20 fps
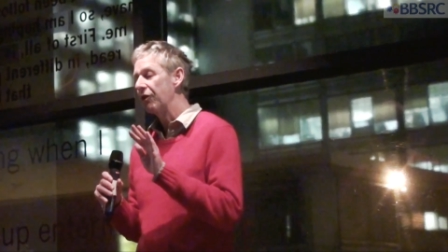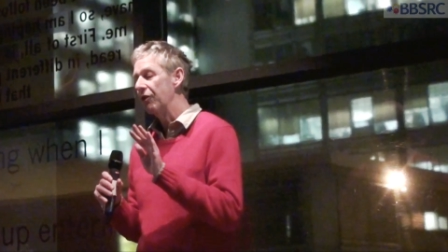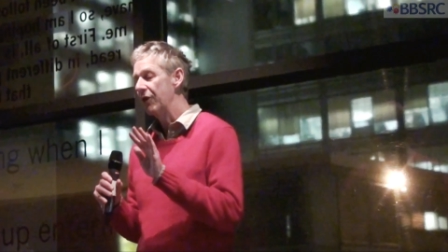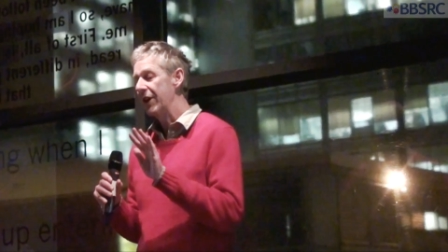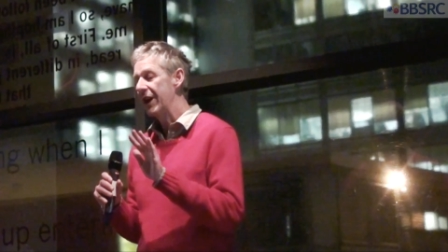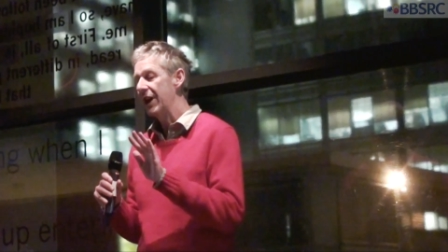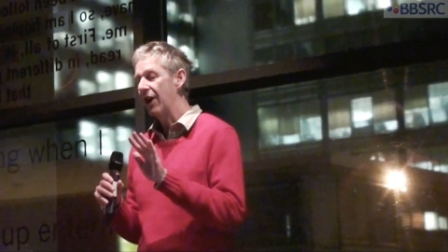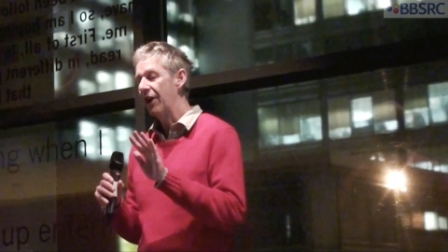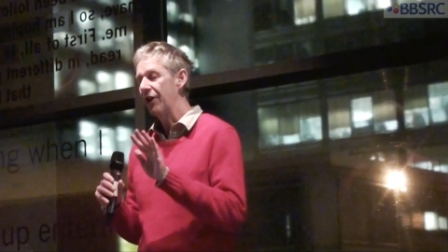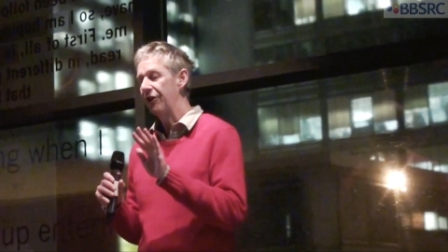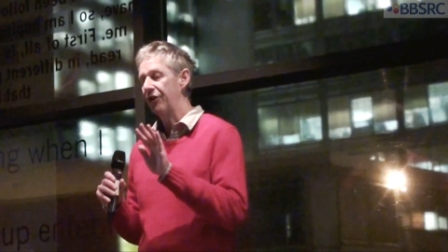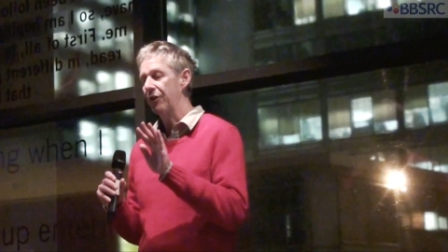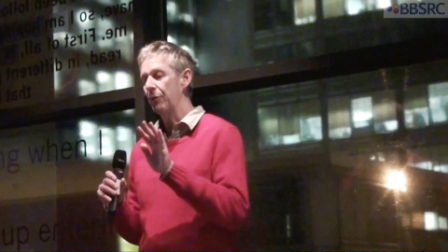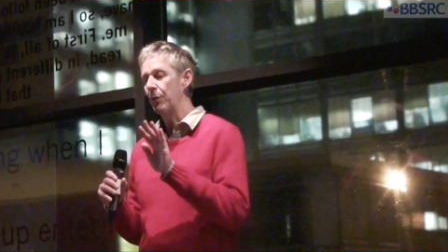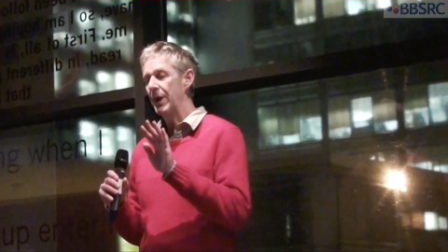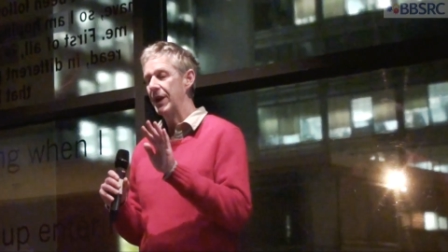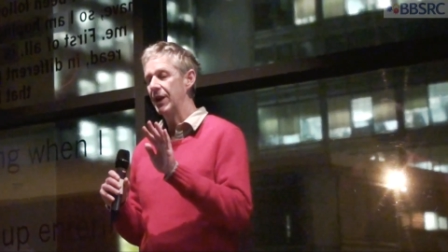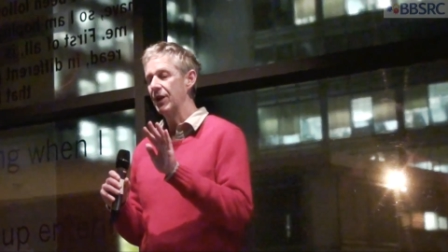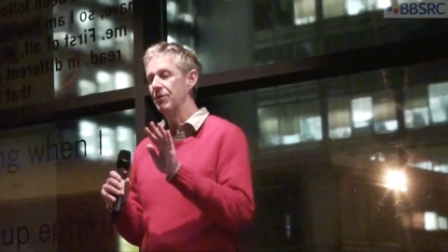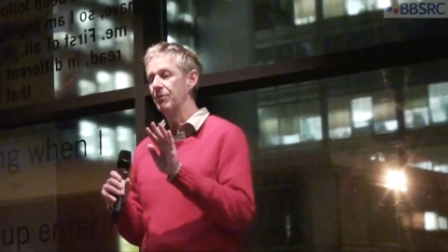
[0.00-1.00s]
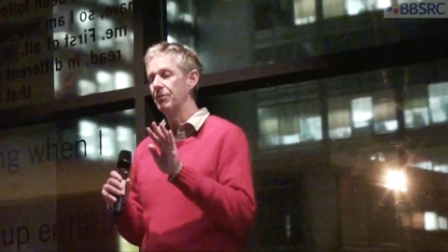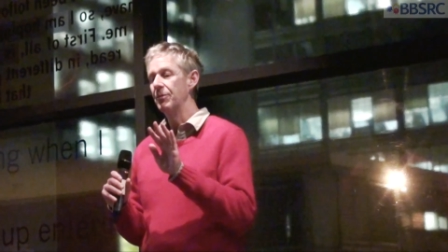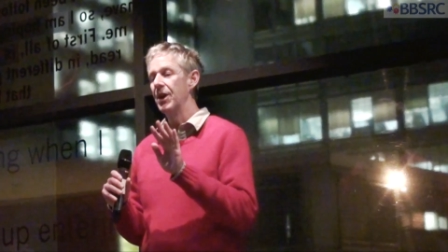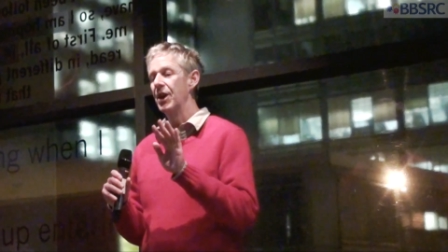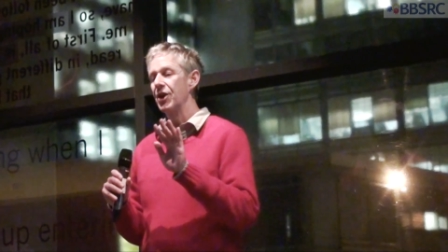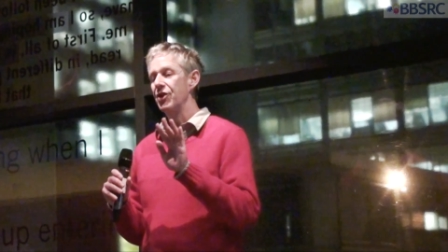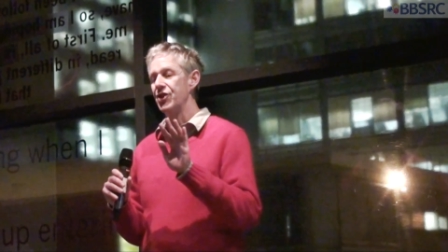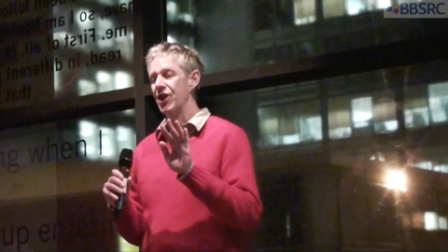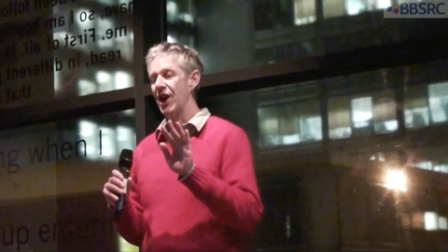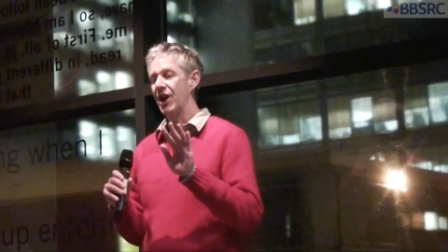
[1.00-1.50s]
realise that we can
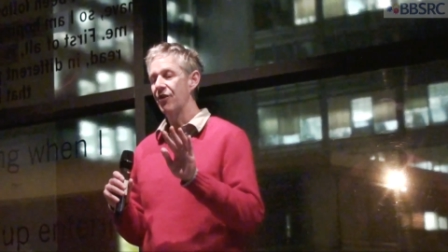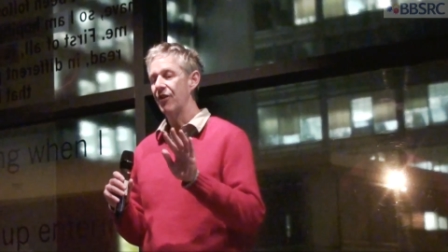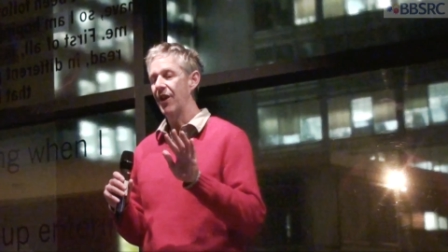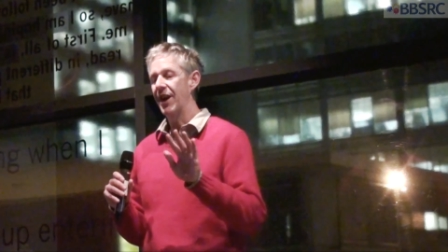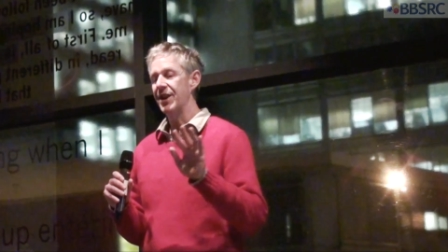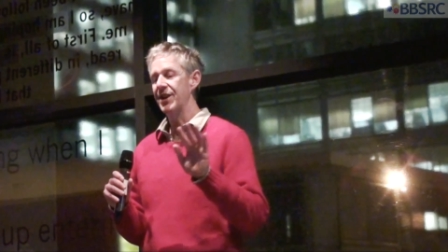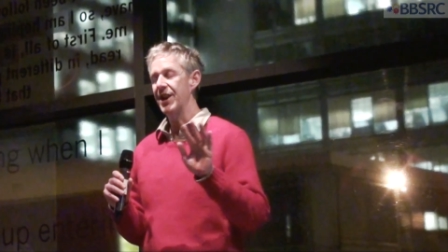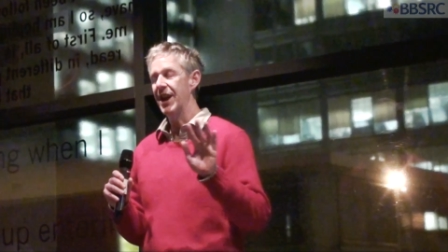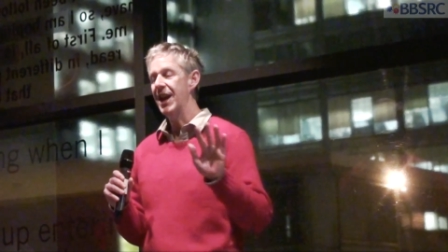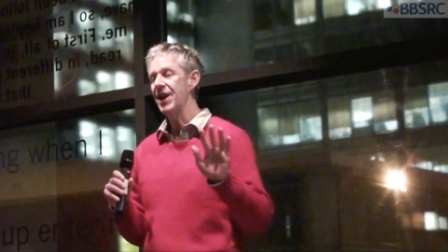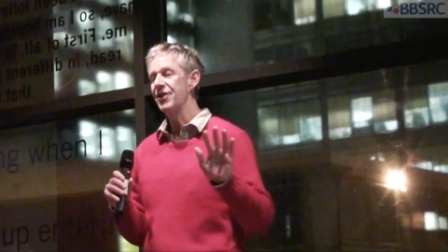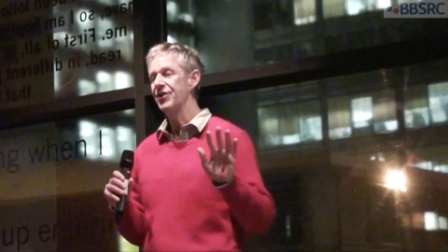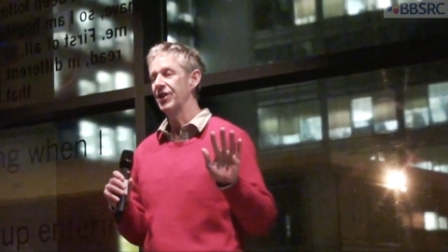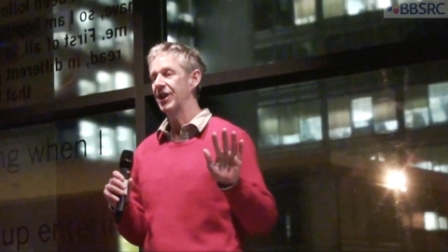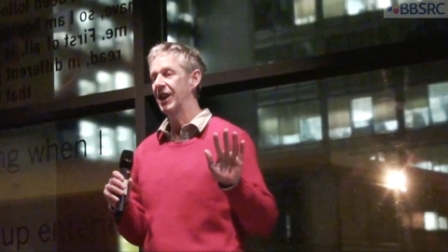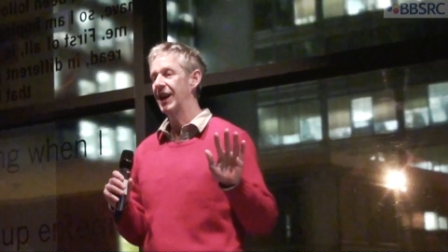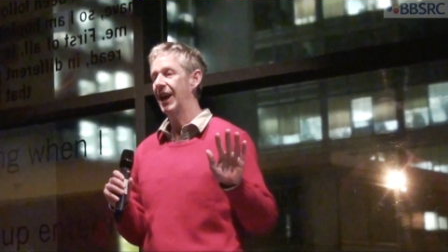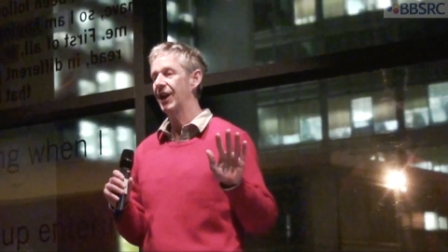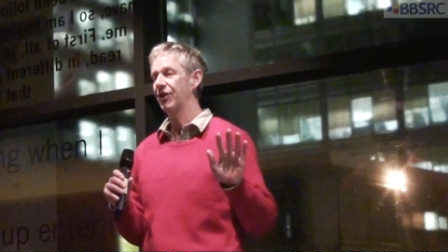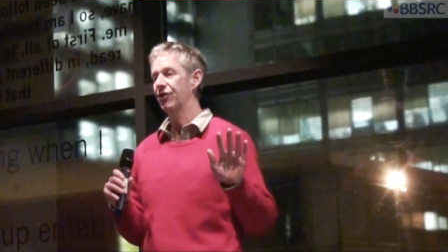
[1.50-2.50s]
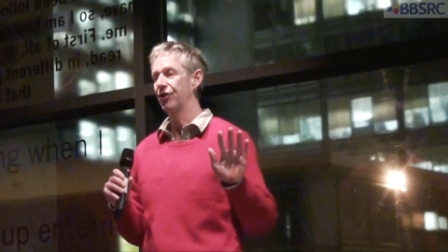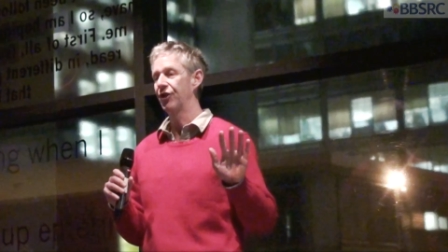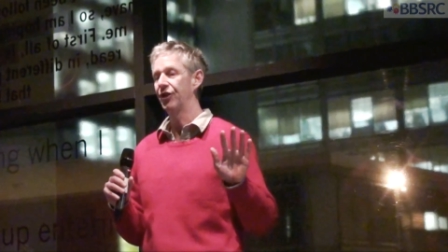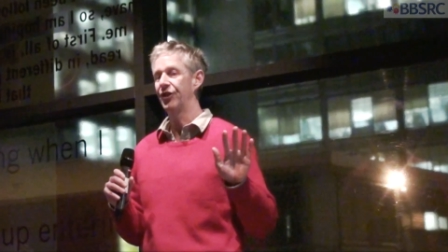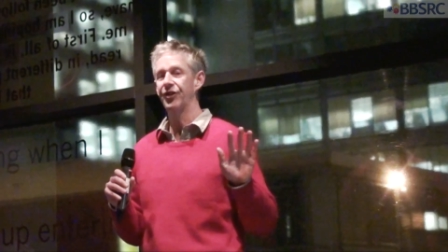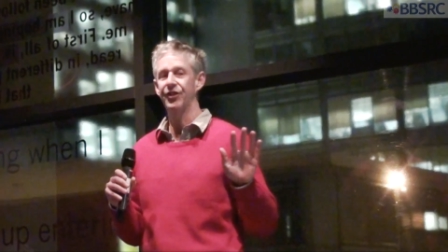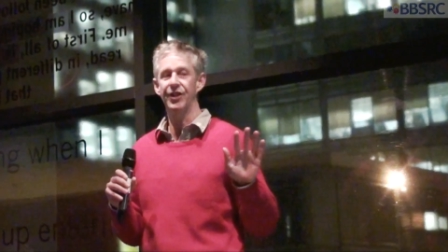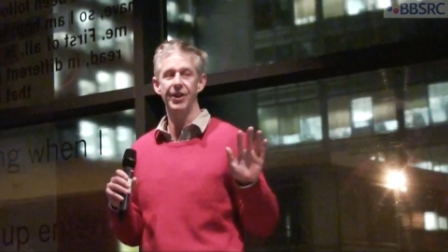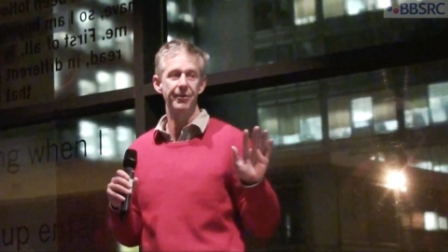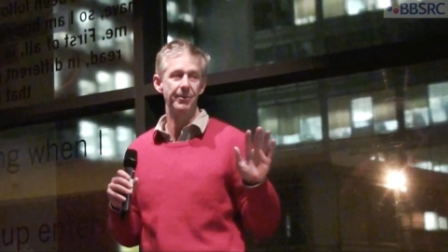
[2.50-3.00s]
generate heat and
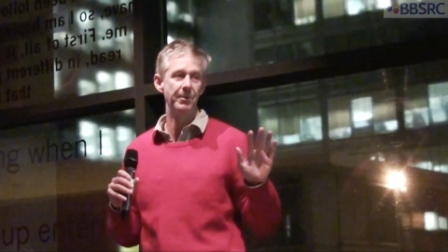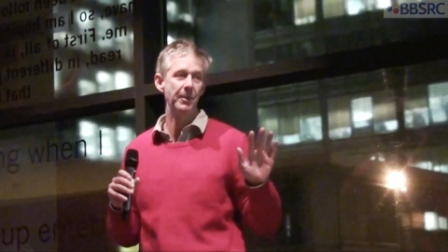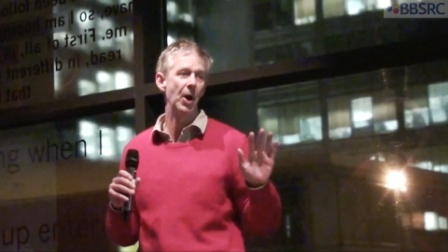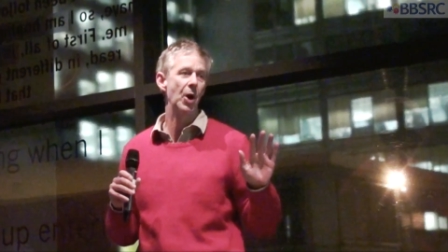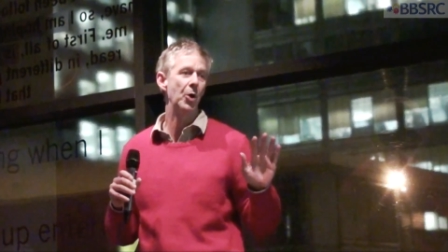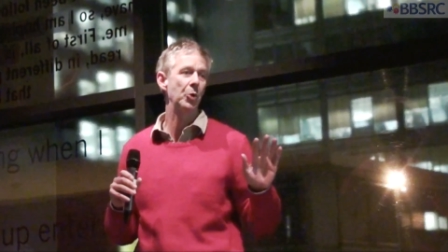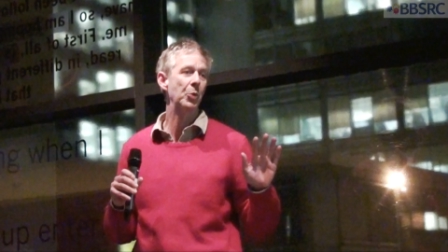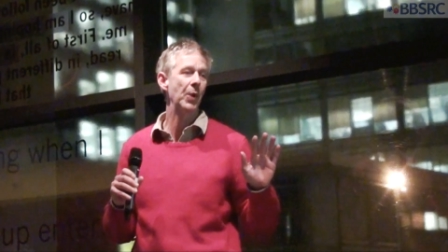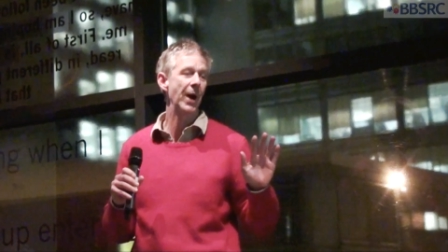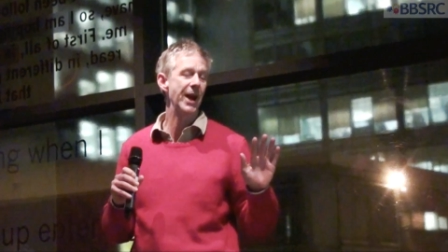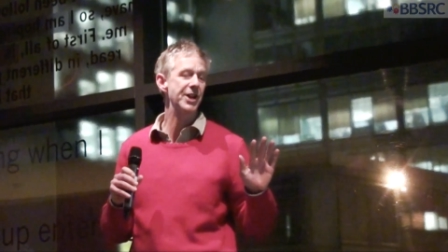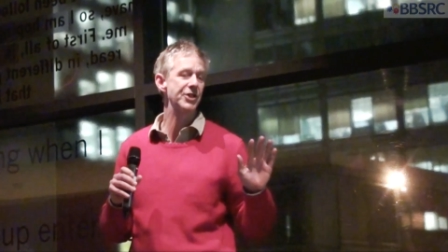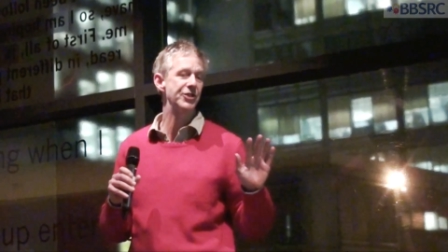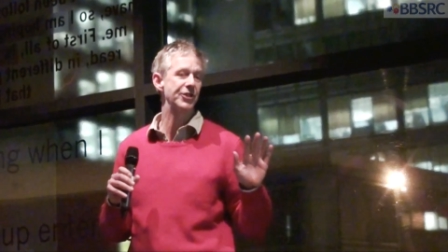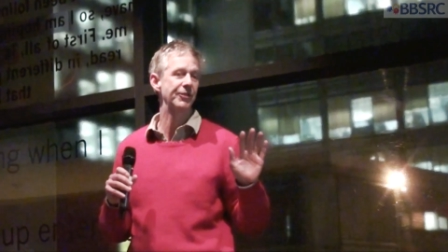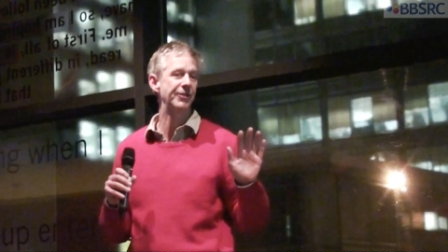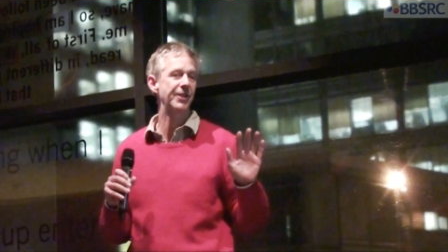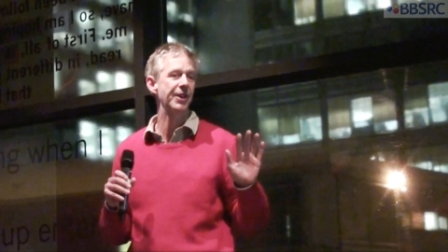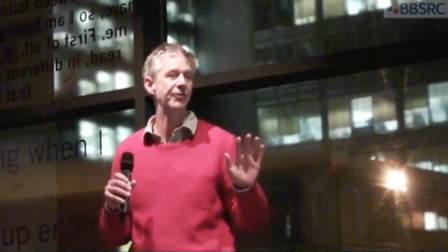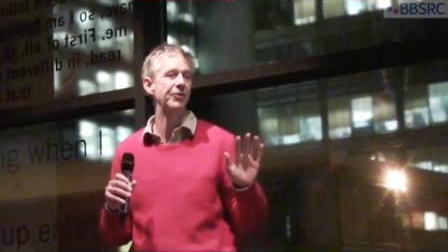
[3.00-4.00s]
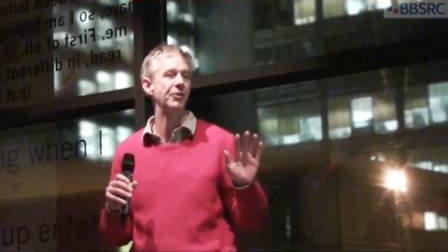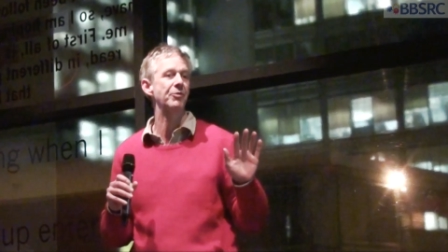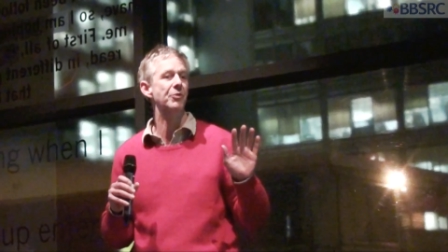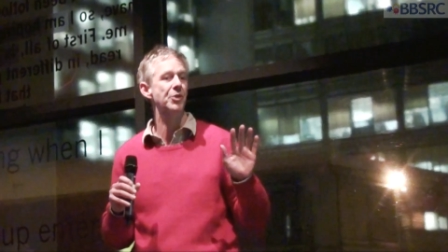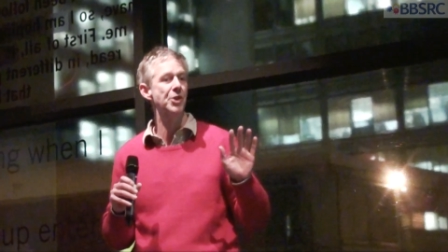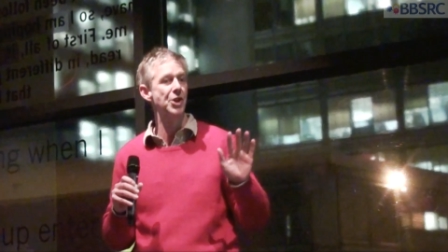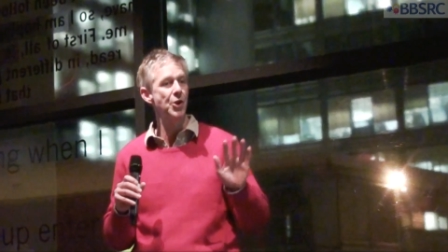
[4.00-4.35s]
electricity from a whole range of different